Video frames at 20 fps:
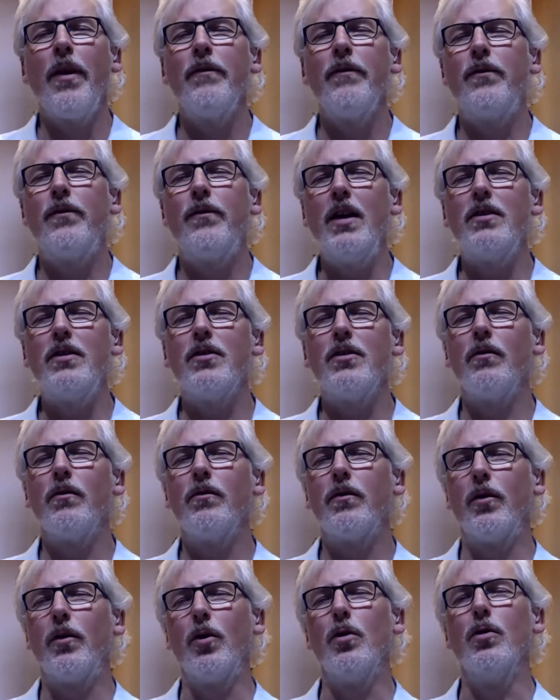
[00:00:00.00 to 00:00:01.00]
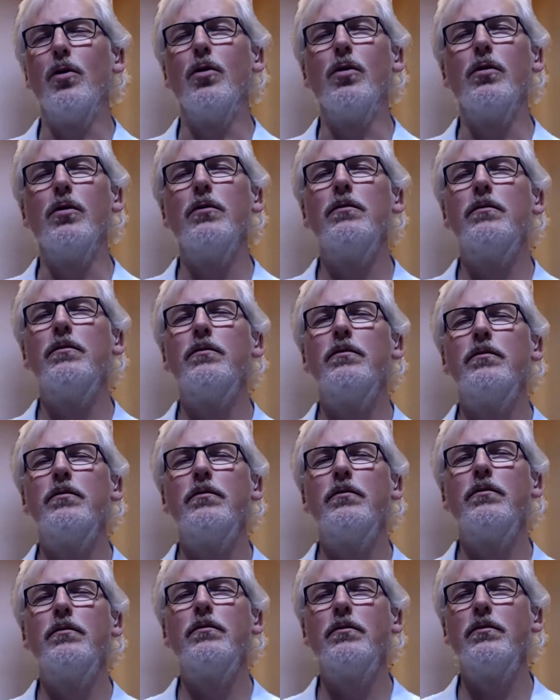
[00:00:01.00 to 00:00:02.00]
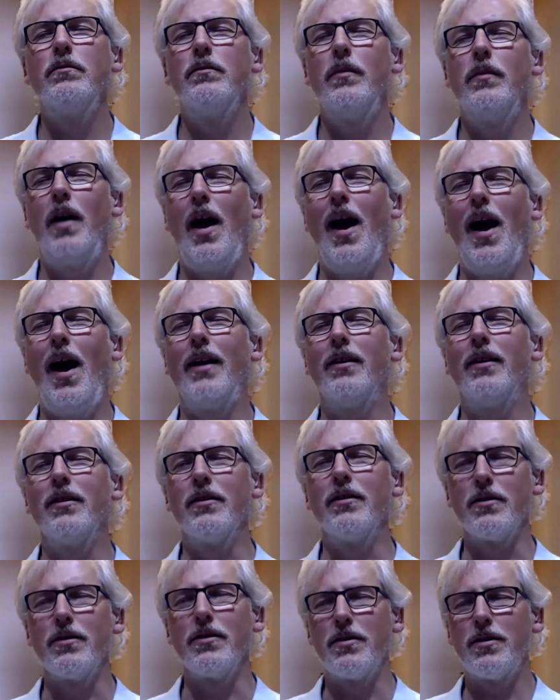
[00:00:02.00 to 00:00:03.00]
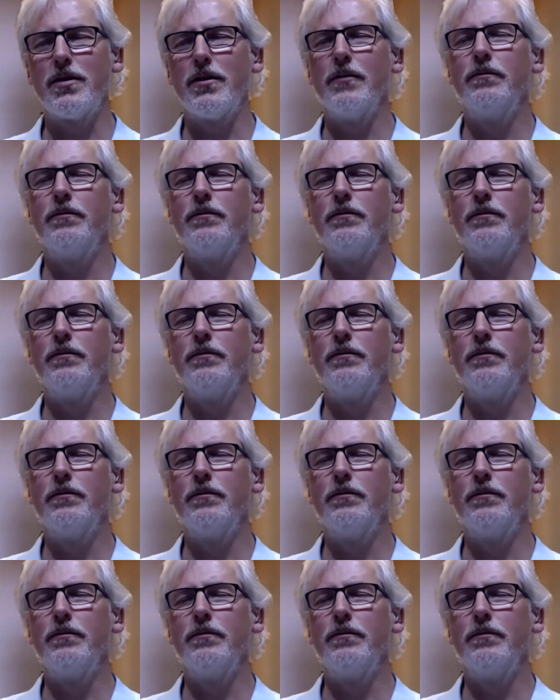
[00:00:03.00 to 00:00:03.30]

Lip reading: Feet on floor, hands,